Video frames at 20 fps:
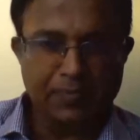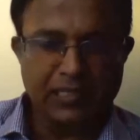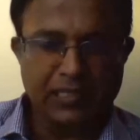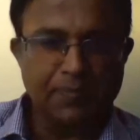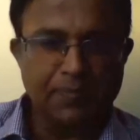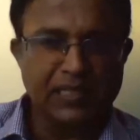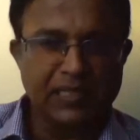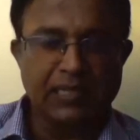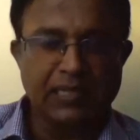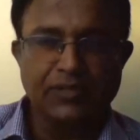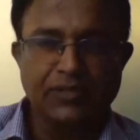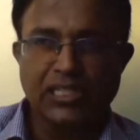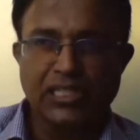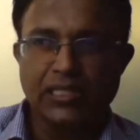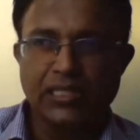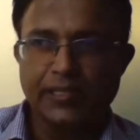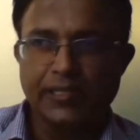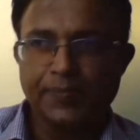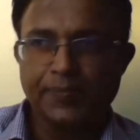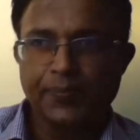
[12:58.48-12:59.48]
something which
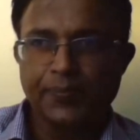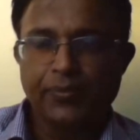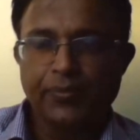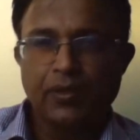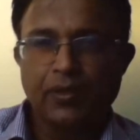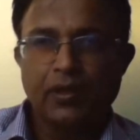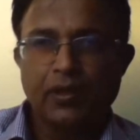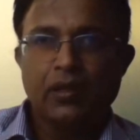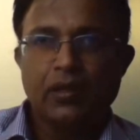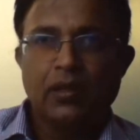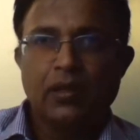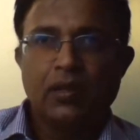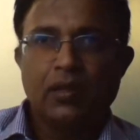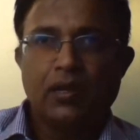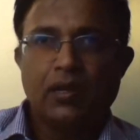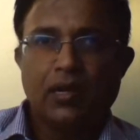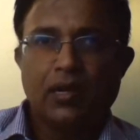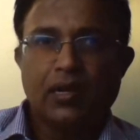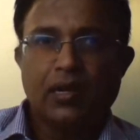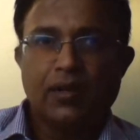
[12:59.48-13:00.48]
is
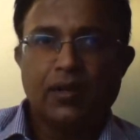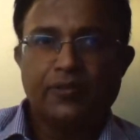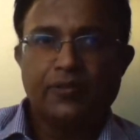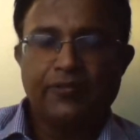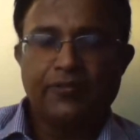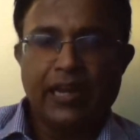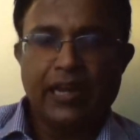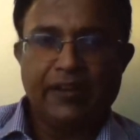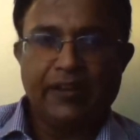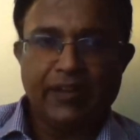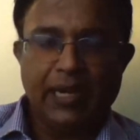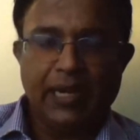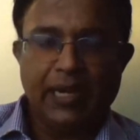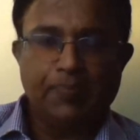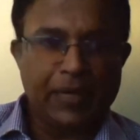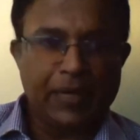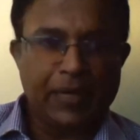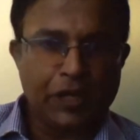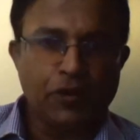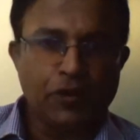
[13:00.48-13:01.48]
very, very
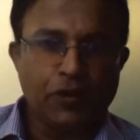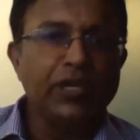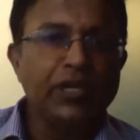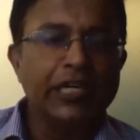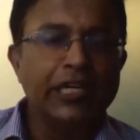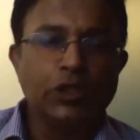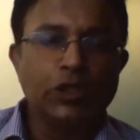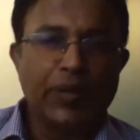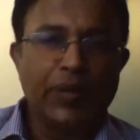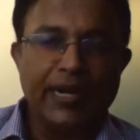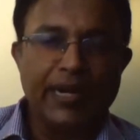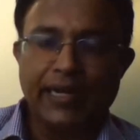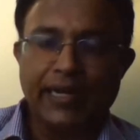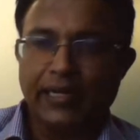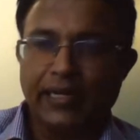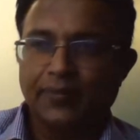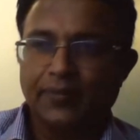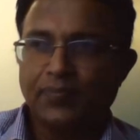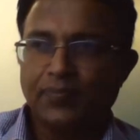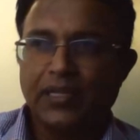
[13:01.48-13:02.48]
peculiar to
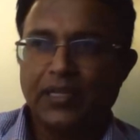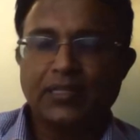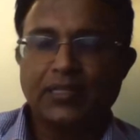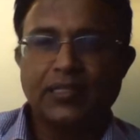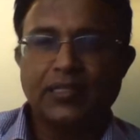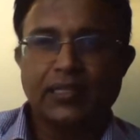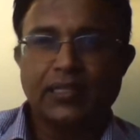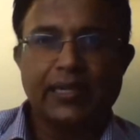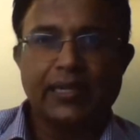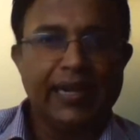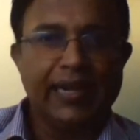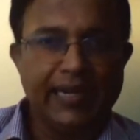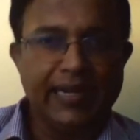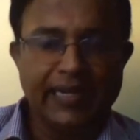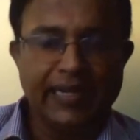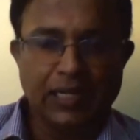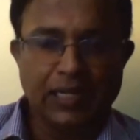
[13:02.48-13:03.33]
India, that Indian